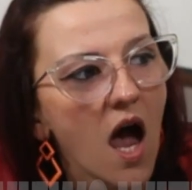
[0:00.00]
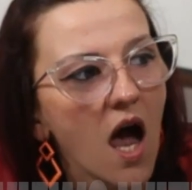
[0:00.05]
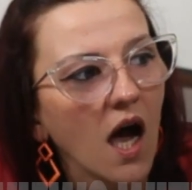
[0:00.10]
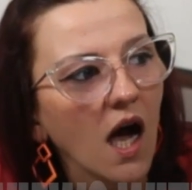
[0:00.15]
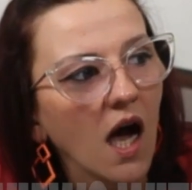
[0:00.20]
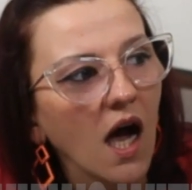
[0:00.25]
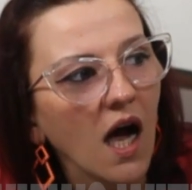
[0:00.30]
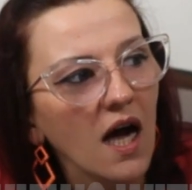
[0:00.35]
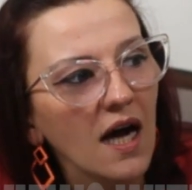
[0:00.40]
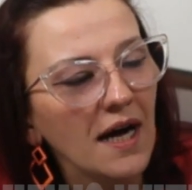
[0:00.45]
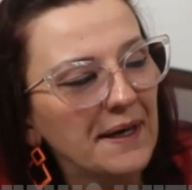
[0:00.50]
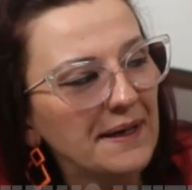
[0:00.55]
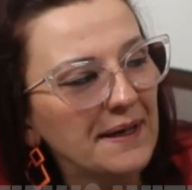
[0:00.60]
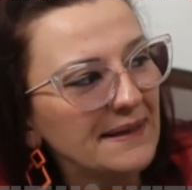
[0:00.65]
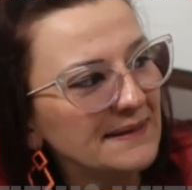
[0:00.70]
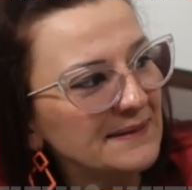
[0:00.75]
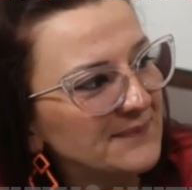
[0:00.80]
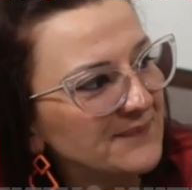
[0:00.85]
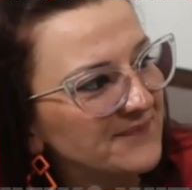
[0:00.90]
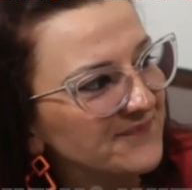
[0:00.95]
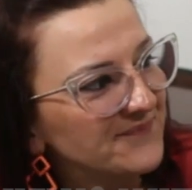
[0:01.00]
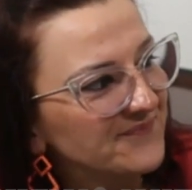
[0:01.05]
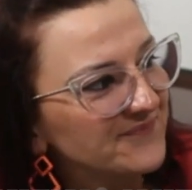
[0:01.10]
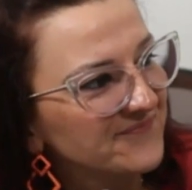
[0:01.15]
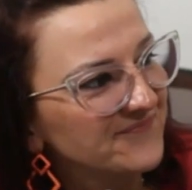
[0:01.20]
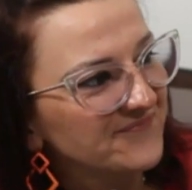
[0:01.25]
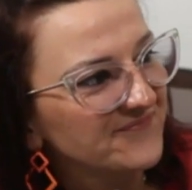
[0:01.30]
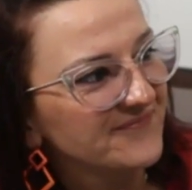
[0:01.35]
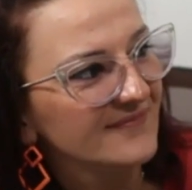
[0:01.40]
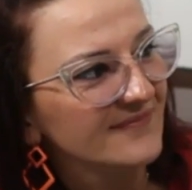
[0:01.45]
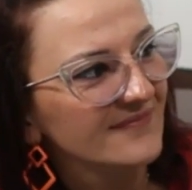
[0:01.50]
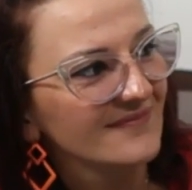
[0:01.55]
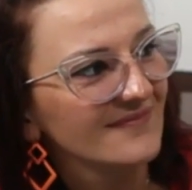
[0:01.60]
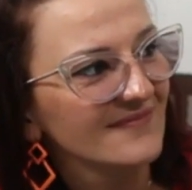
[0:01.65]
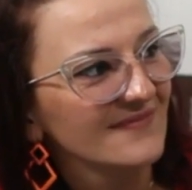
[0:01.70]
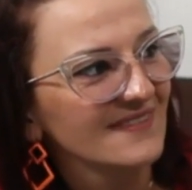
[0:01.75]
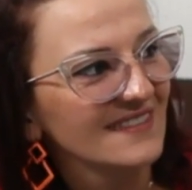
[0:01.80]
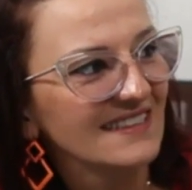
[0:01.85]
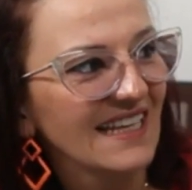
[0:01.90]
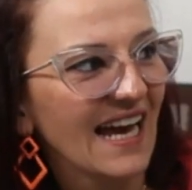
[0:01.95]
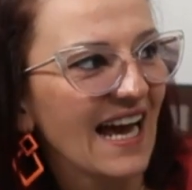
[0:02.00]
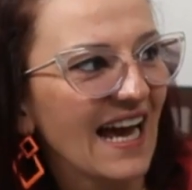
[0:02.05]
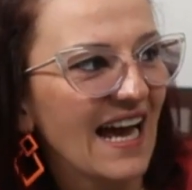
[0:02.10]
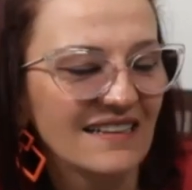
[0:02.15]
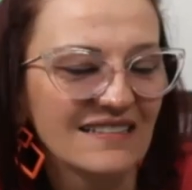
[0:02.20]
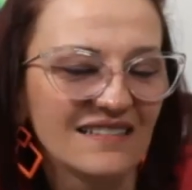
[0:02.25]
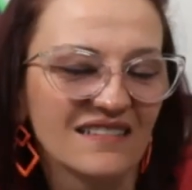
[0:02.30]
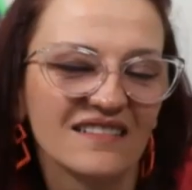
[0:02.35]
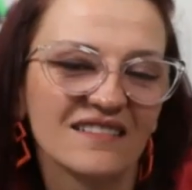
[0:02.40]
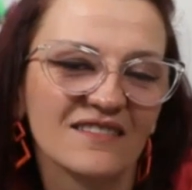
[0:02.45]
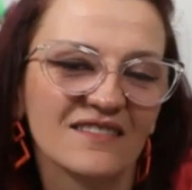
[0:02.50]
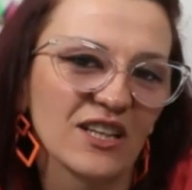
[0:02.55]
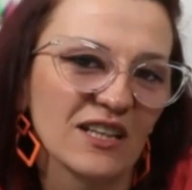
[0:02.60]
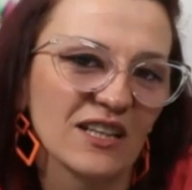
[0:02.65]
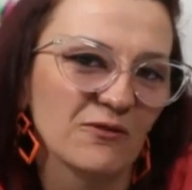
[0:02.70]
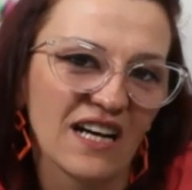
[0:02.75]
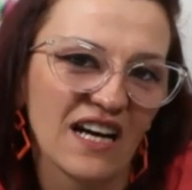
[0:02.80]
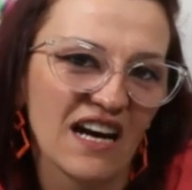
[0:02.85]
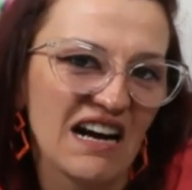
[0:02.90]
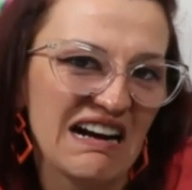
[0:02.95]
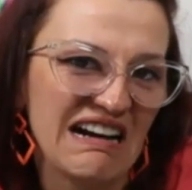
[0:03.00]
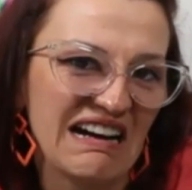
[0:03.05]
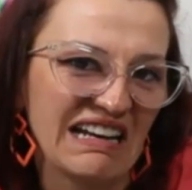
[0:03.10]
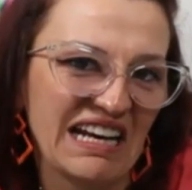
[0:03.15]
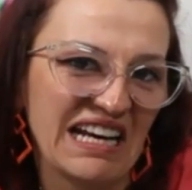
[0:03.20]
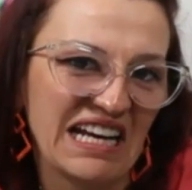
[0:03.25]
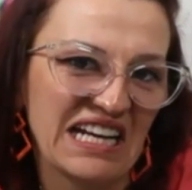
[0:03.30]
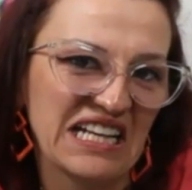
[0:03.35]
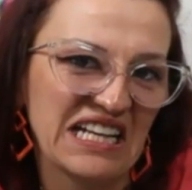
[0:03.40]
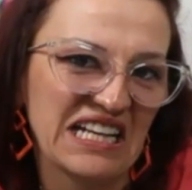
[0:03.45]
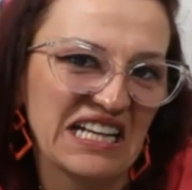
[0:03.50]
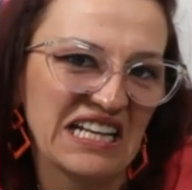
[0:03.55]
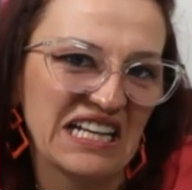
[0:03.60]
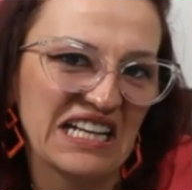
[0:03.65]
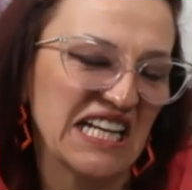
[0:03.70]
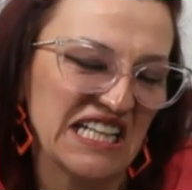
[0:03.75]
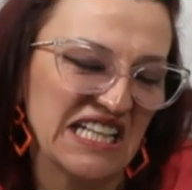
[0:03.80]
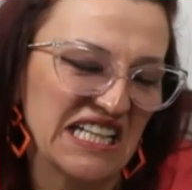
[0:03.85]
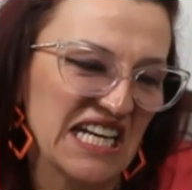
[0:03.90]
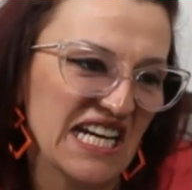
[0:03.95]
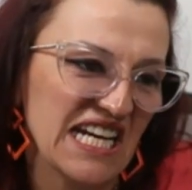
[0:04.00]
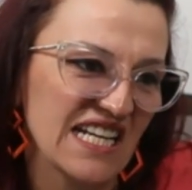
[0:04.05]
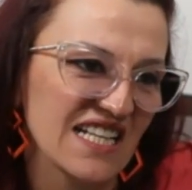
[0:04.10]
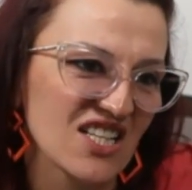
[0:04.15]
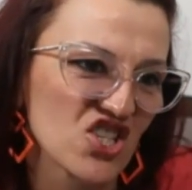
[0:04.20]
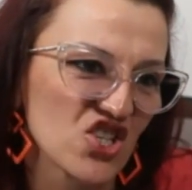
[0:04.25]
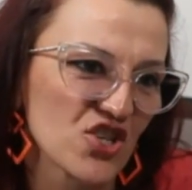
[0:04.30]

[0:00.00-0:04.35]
um, yeah, we, we are hard headed at any age.